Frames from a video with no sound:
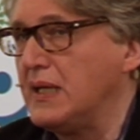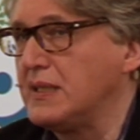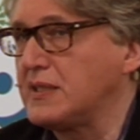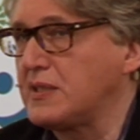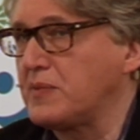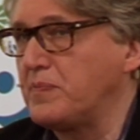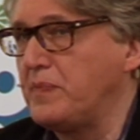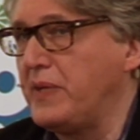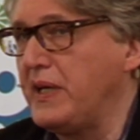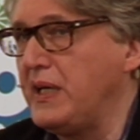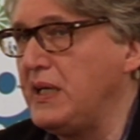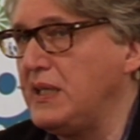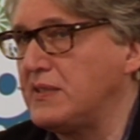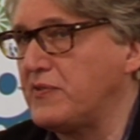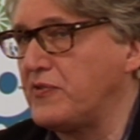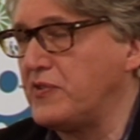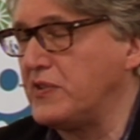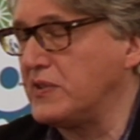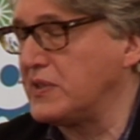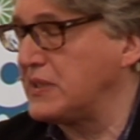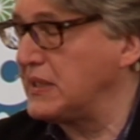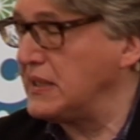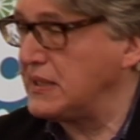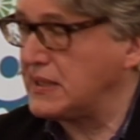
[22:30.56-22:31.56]
space
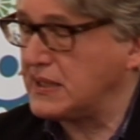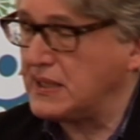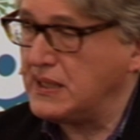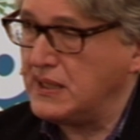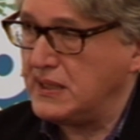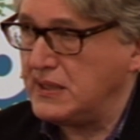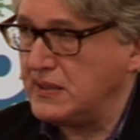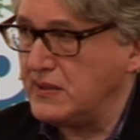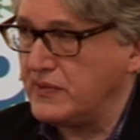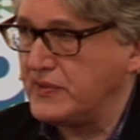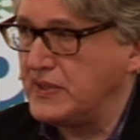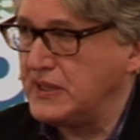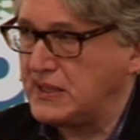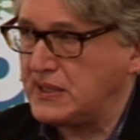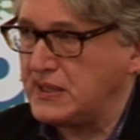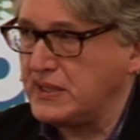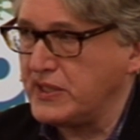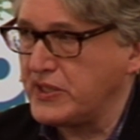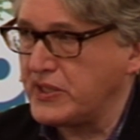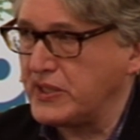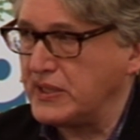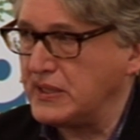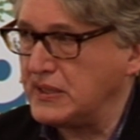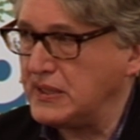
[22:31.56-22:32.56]
for this kind of
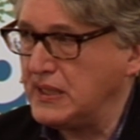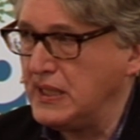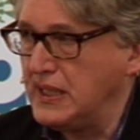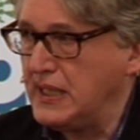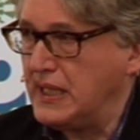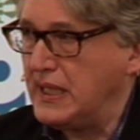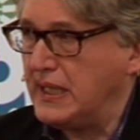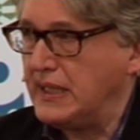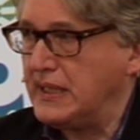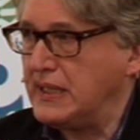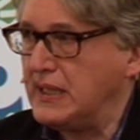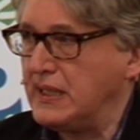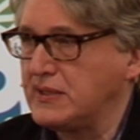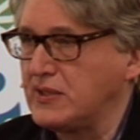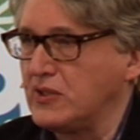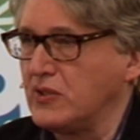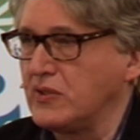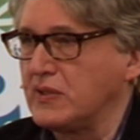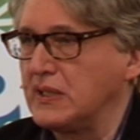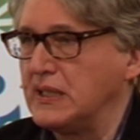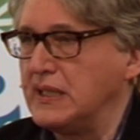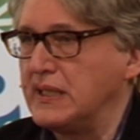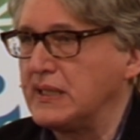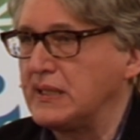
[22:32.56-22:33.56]
decision. Yeah, it's
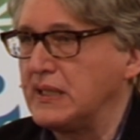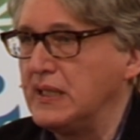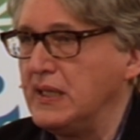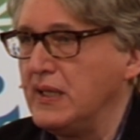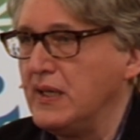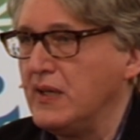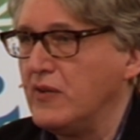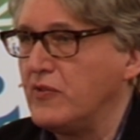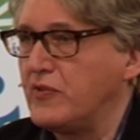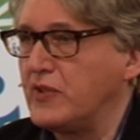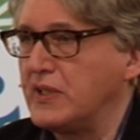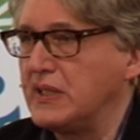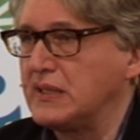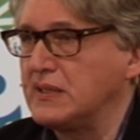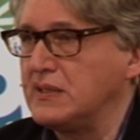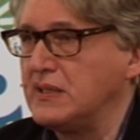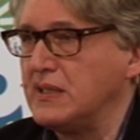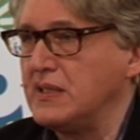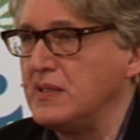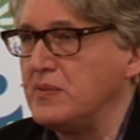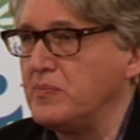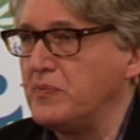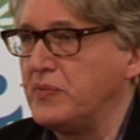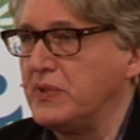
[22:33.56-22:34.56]
not like, for
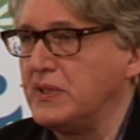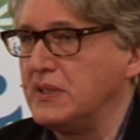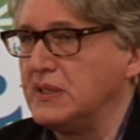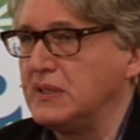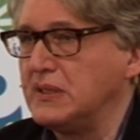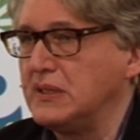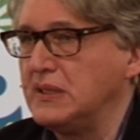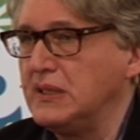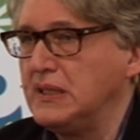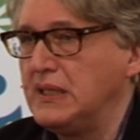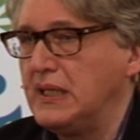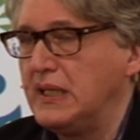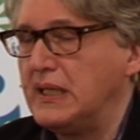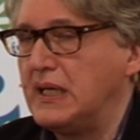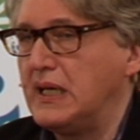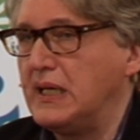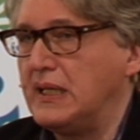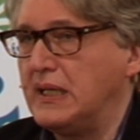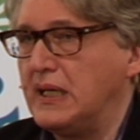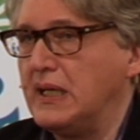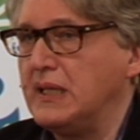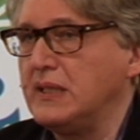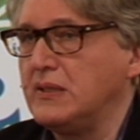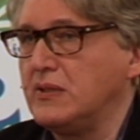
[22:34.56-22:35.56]
example,
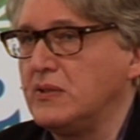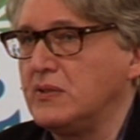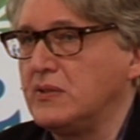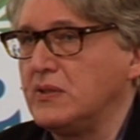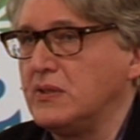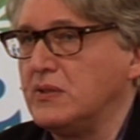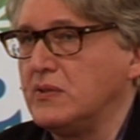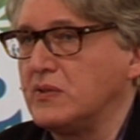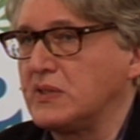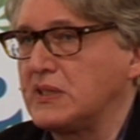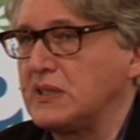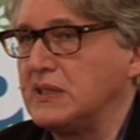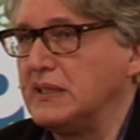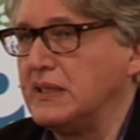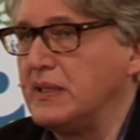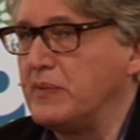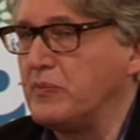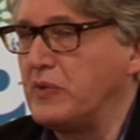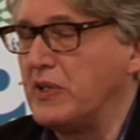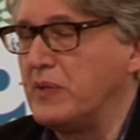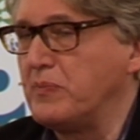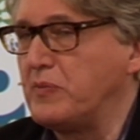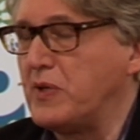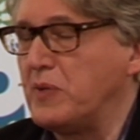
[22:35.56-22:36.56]
I don't know,
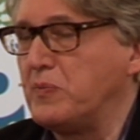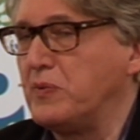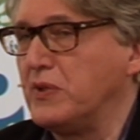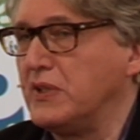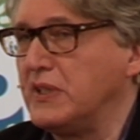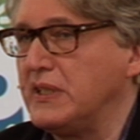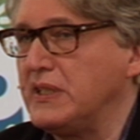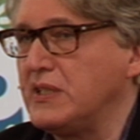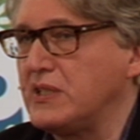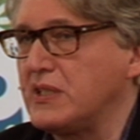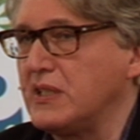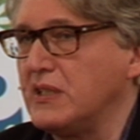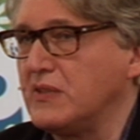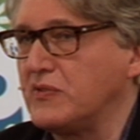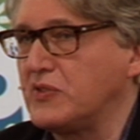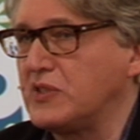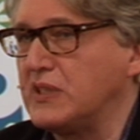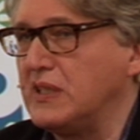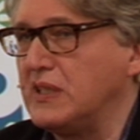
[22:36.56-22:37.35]
population of